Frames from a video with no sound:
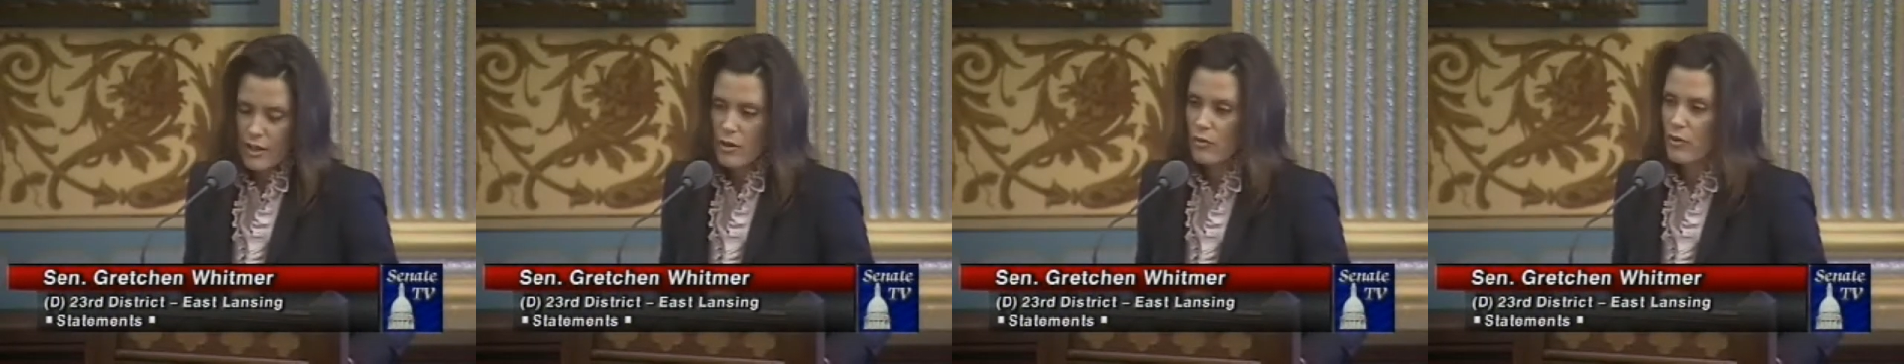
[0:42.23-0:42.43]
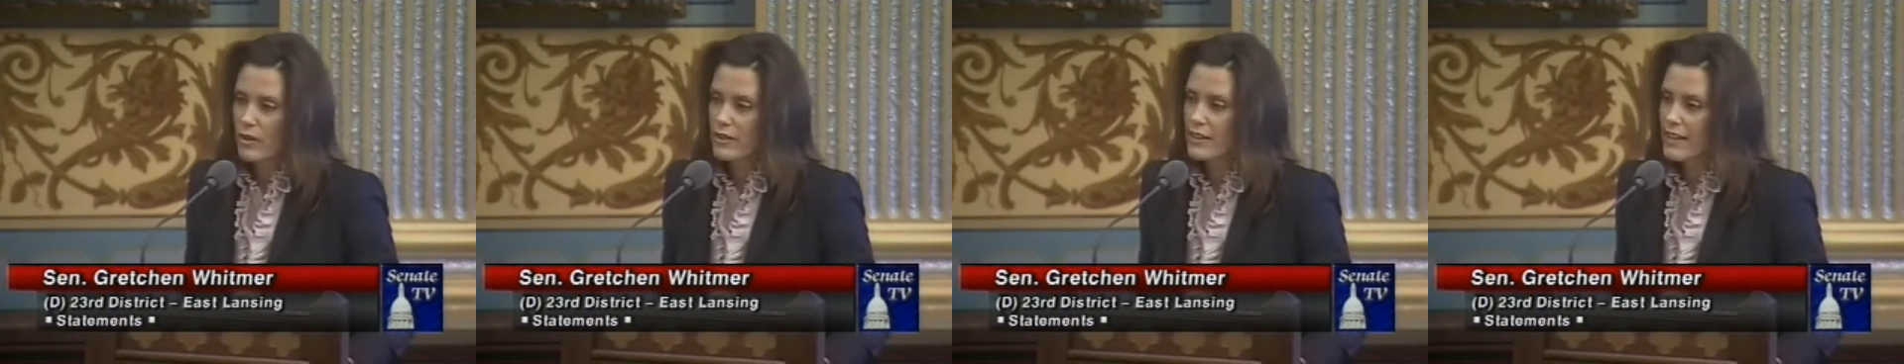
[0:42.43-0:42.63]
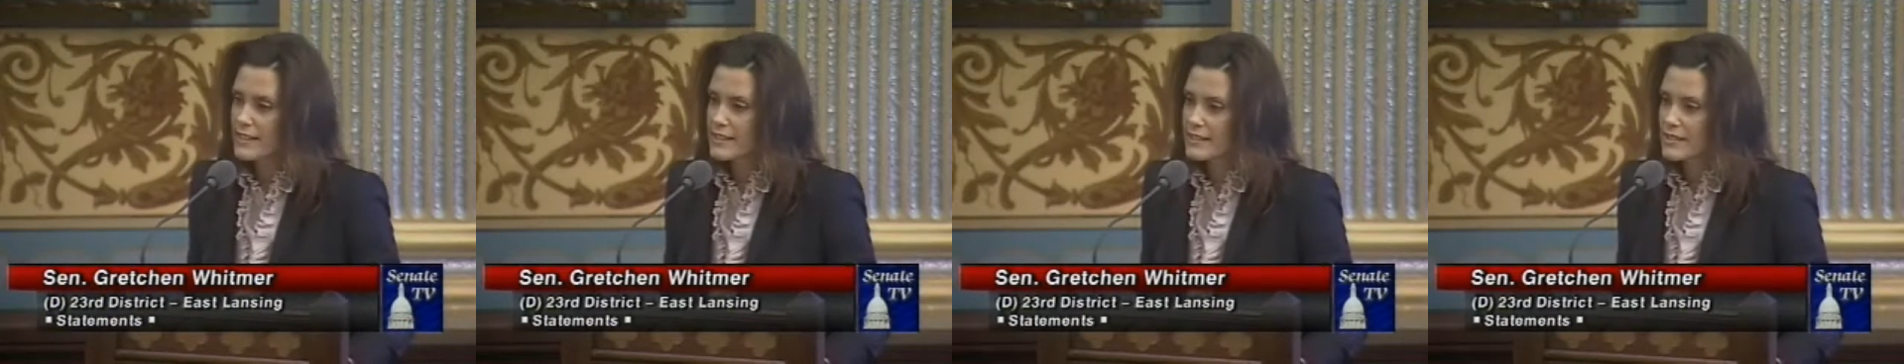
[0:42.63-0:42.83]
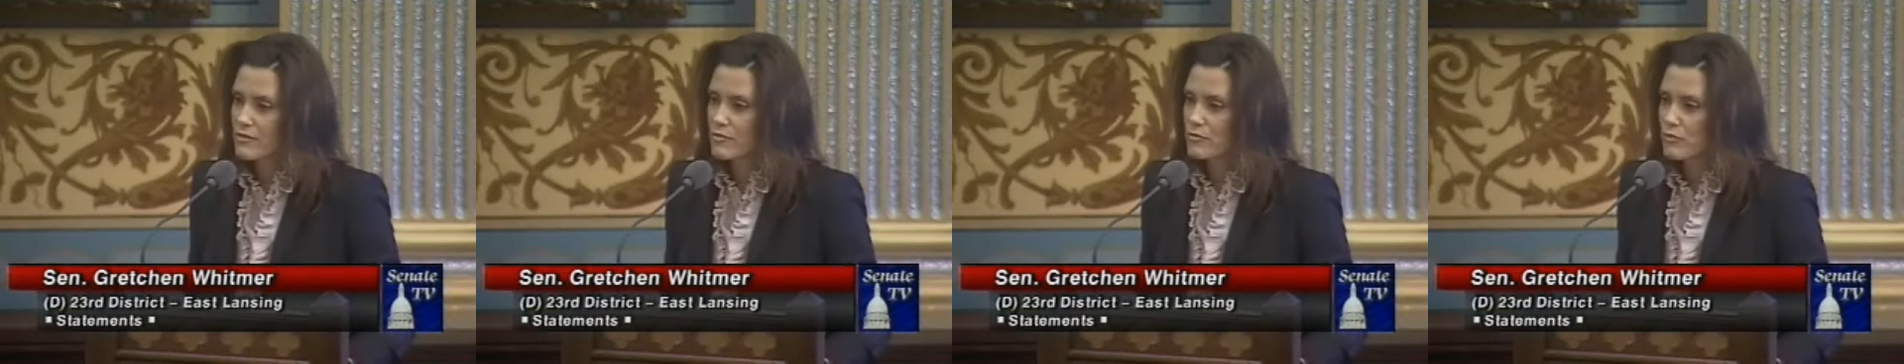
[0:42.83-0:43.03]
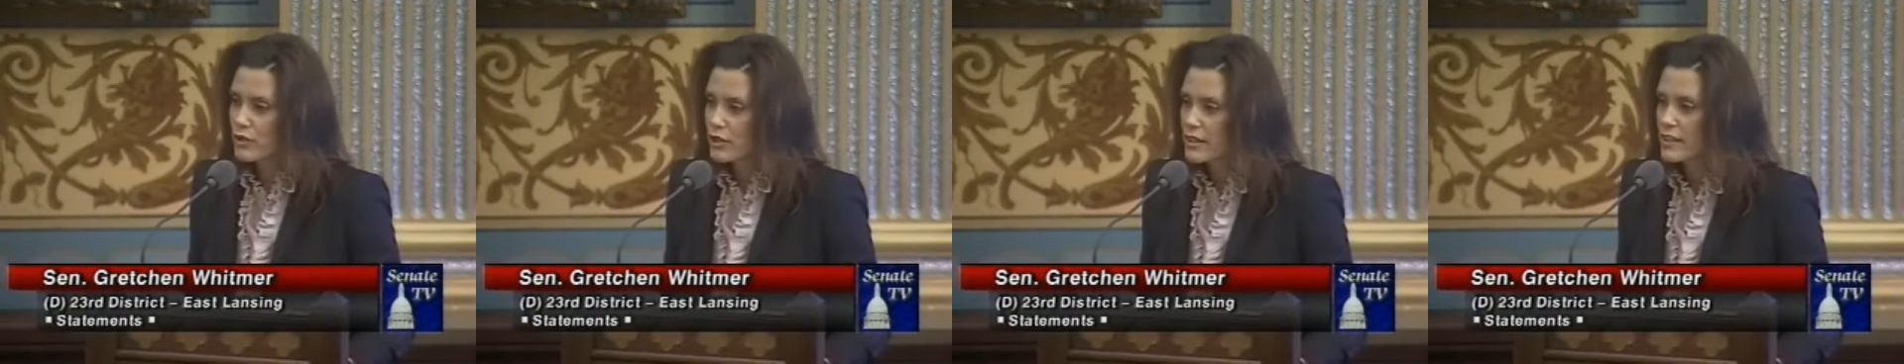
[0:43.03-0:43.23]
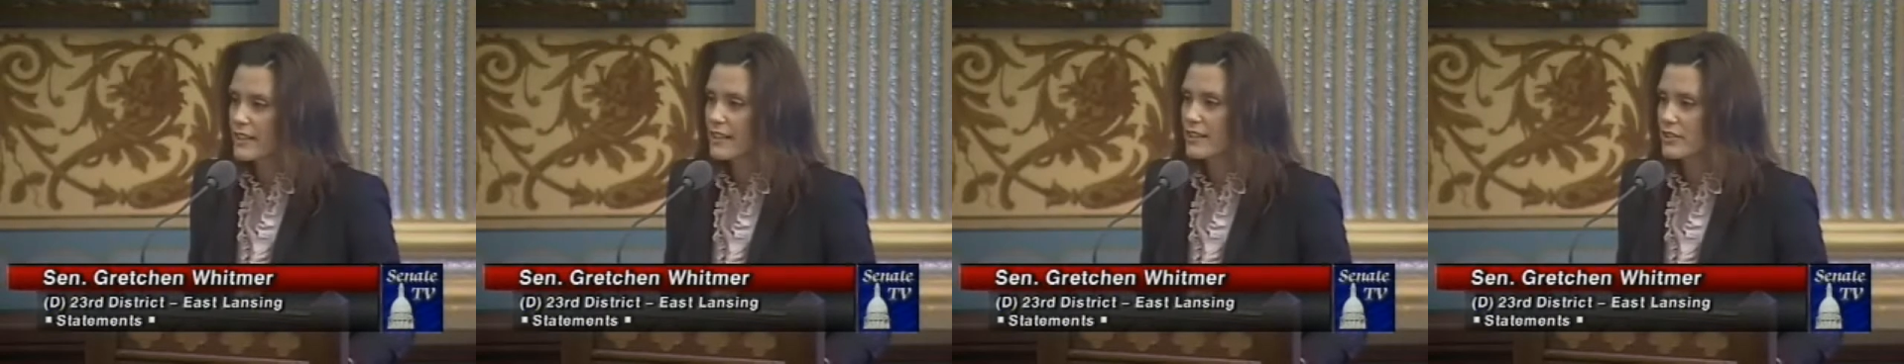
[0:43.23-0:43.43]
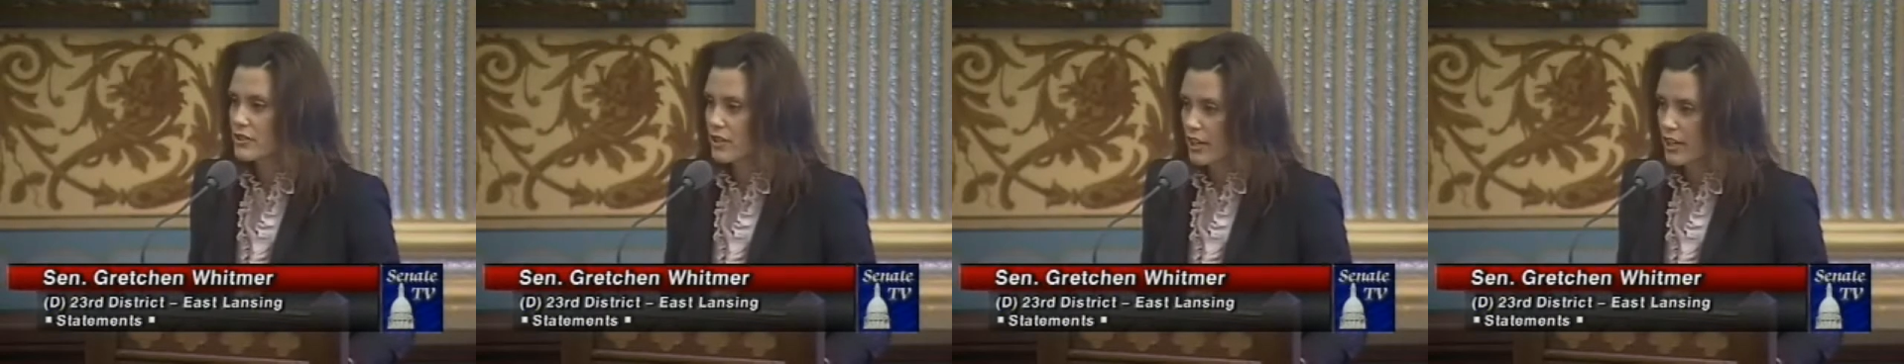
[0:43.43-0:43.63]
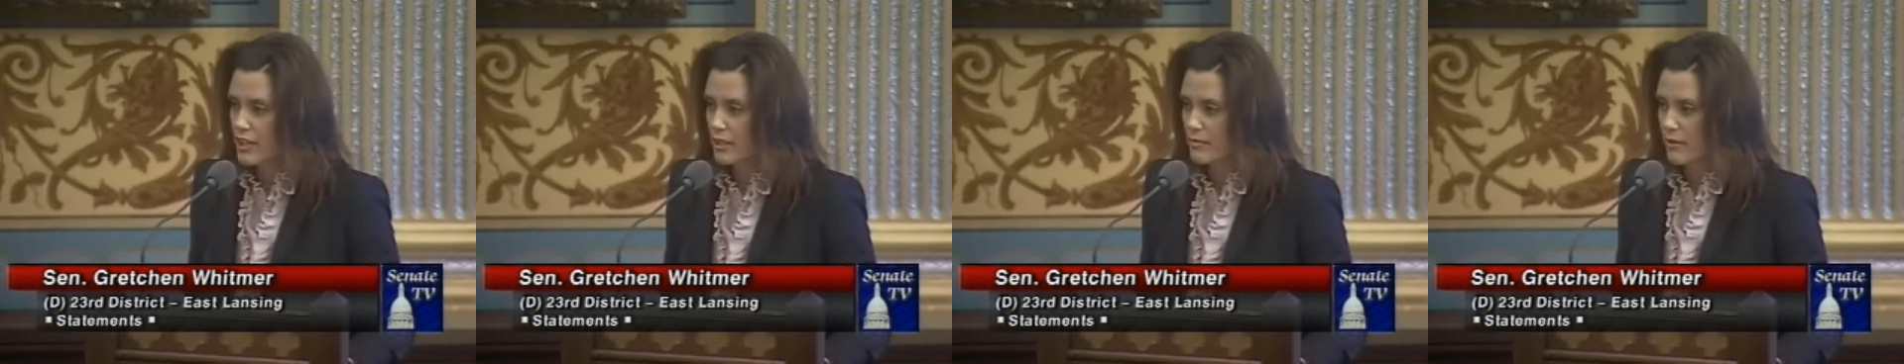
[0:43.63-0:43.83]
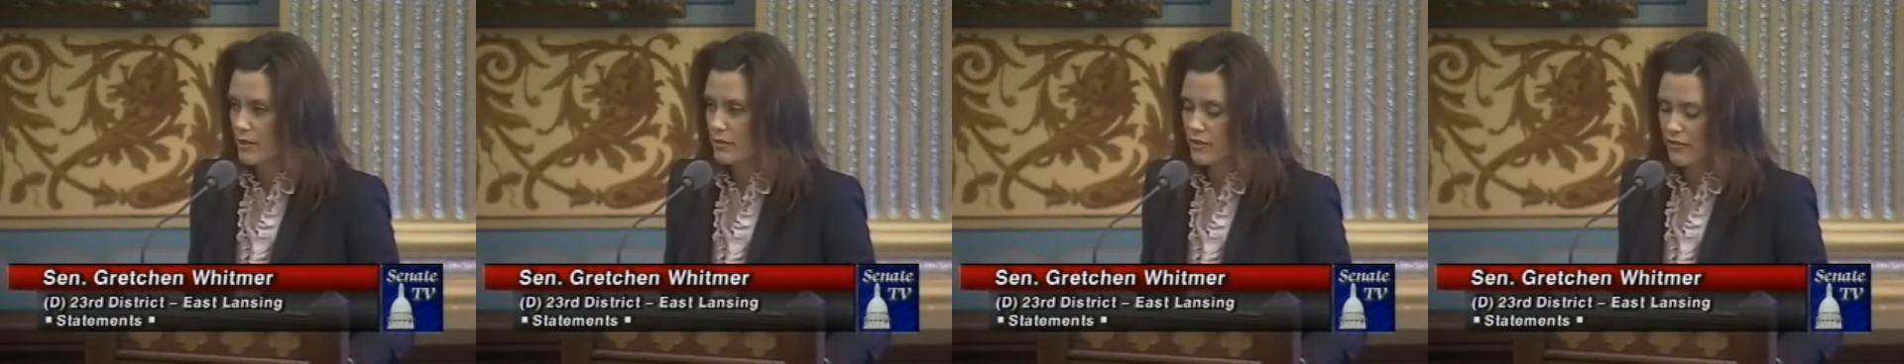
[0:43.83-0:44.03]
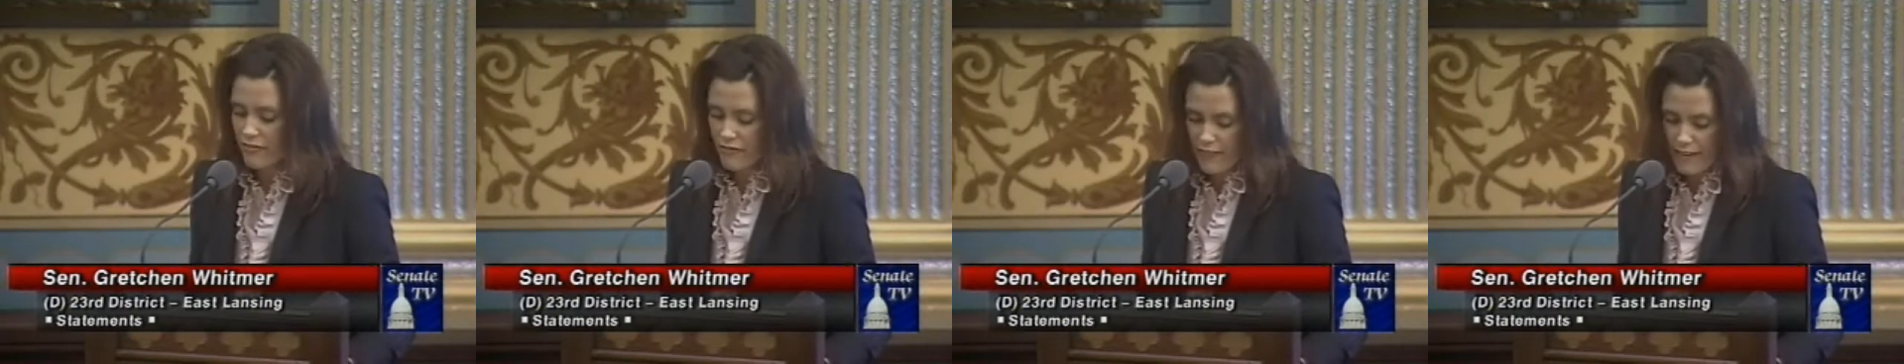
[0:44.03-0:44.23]
Well, let's really talk
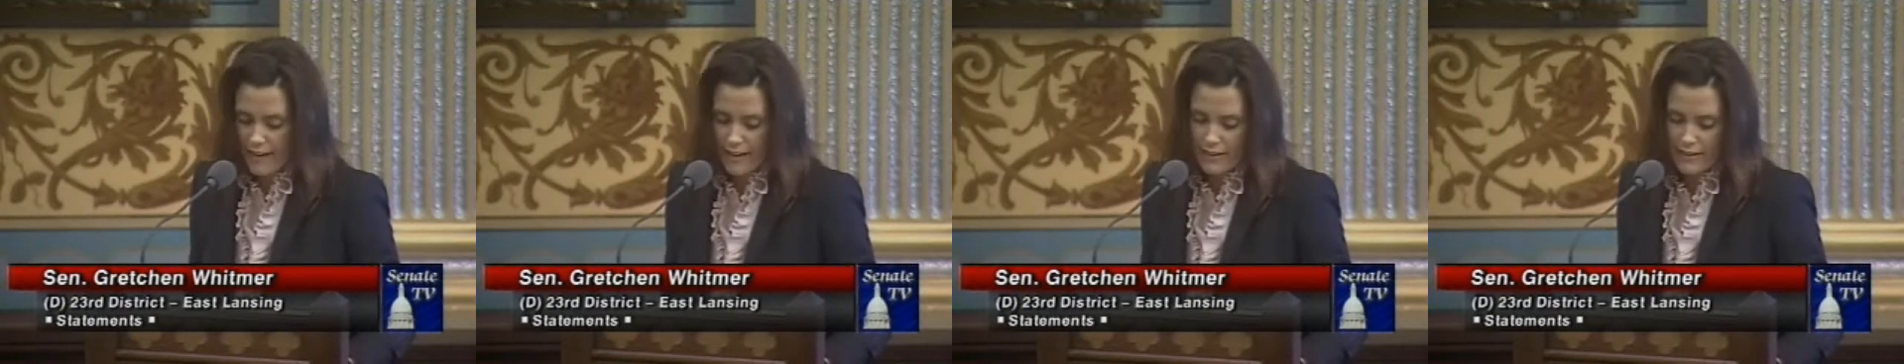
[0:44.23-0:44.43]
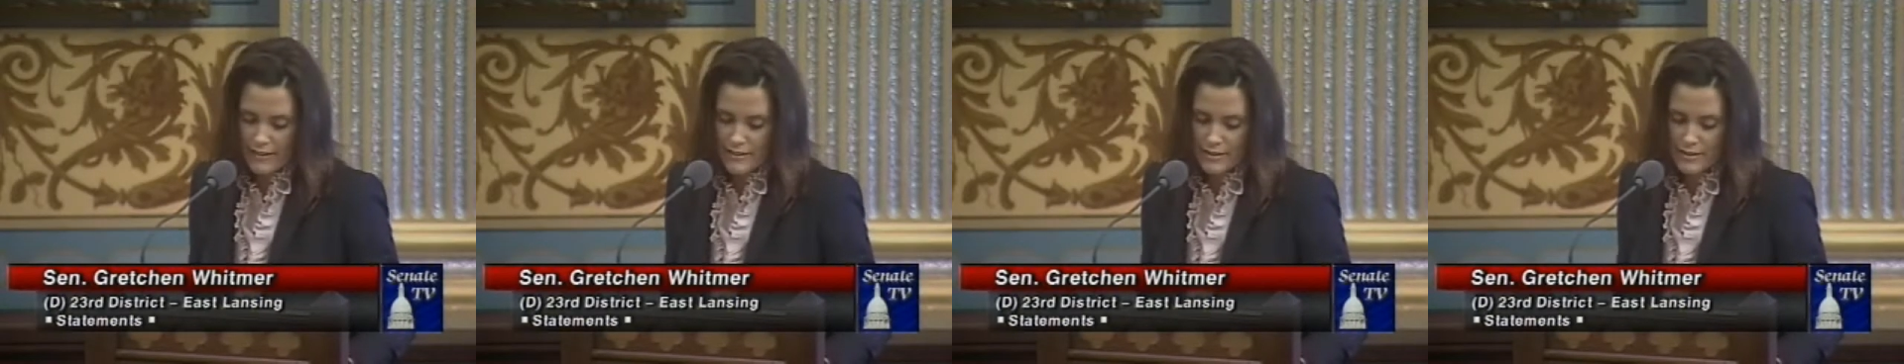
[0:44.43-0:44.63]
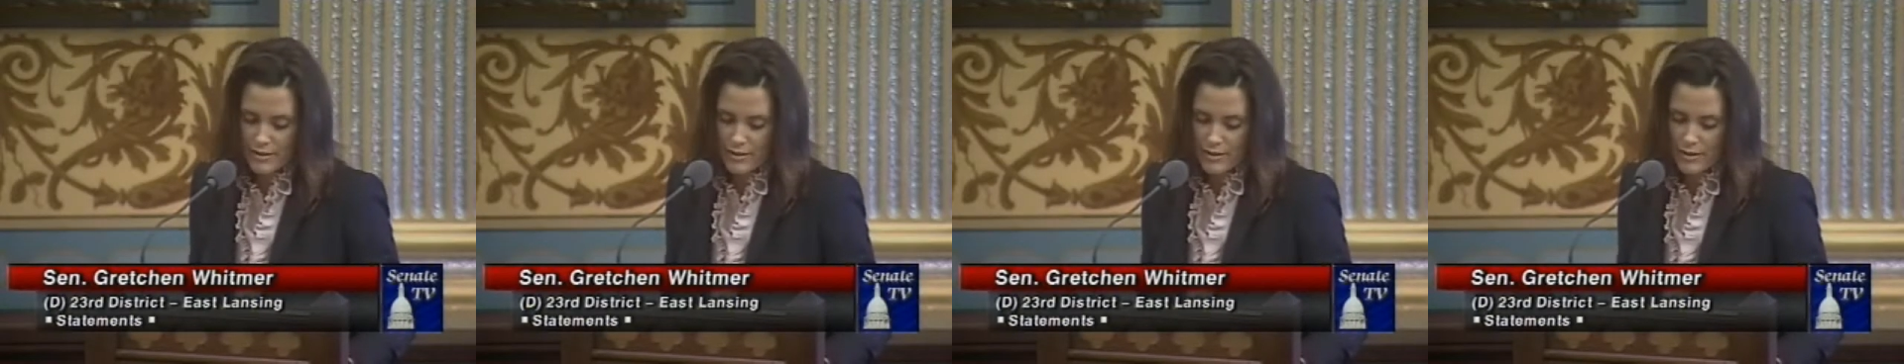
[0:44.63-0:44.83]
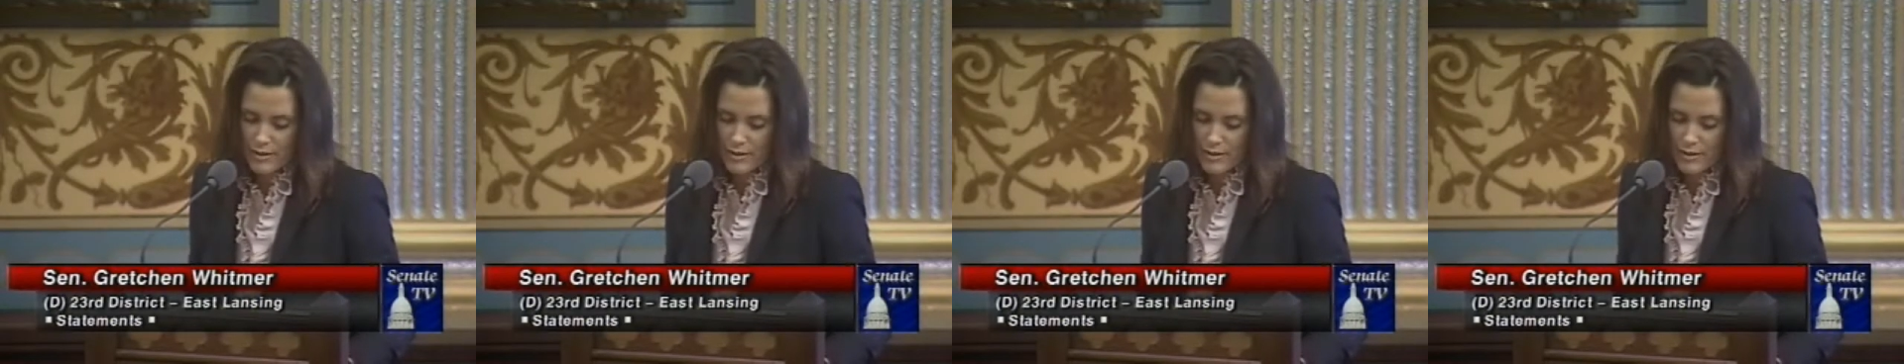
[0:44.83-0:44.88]
about the facts,